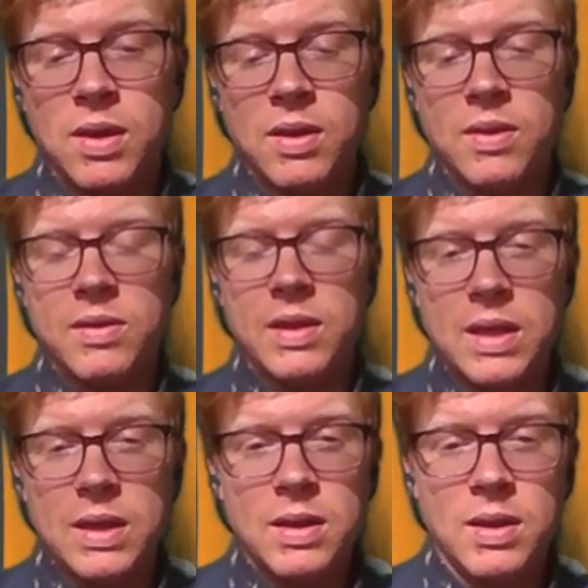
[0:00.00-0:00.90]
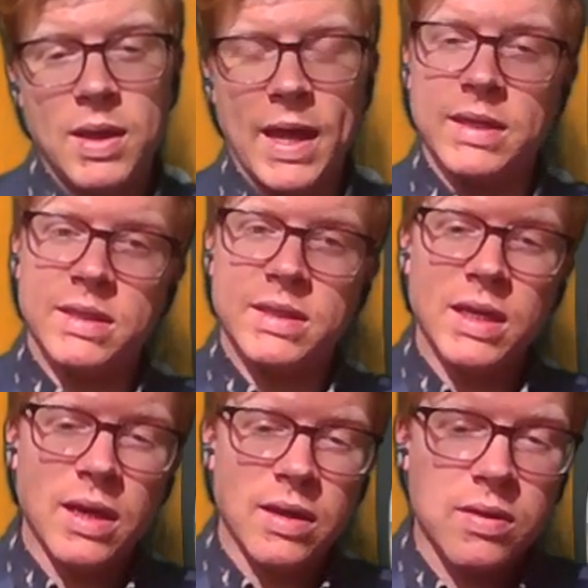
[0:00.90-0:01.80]
C, at
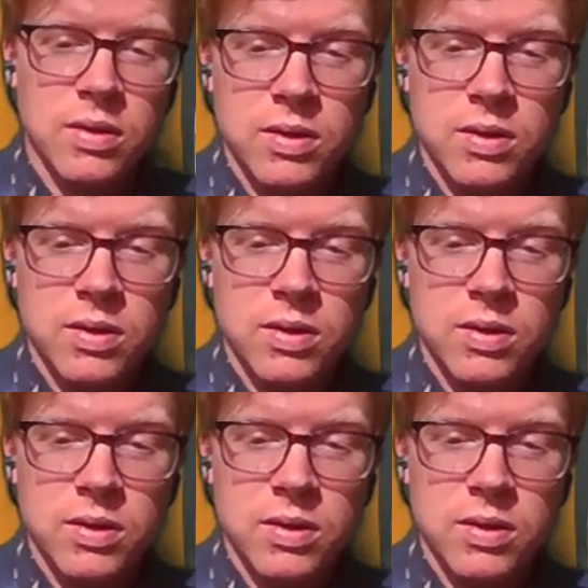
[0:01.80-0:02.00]
dusk.